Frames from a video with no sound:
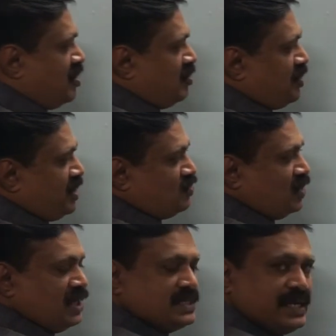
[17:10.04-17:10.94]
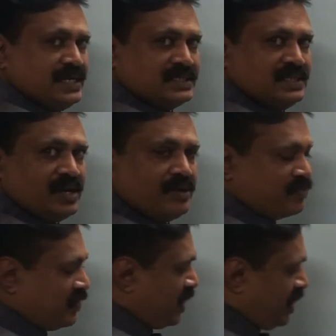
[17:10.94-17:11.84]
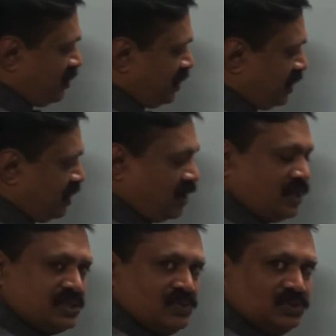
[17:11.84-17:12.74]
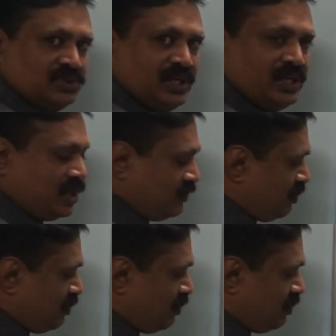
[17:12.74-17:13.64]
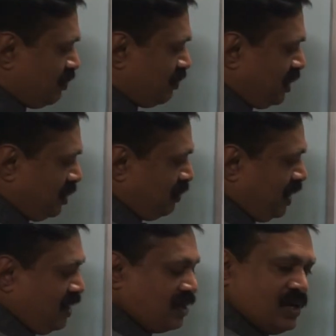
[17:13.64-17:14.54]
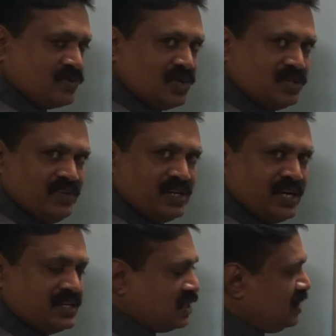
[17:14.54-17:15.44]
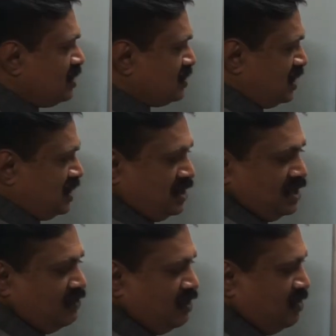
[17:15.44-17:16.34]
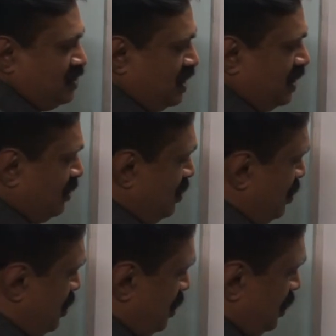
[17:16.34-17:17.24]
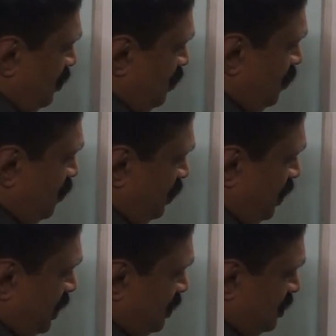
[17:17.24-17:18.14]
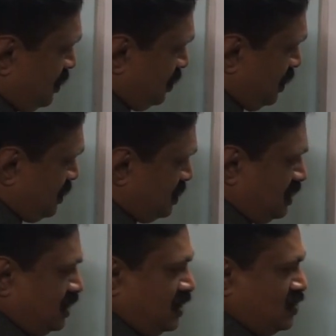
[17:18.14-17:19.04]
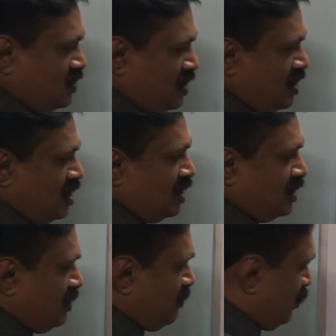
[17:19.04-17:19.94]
Because only sin is there. I have taken cos outside. If you multiply, cos will cancel, sin theta will be there. Now you cancel this. Then what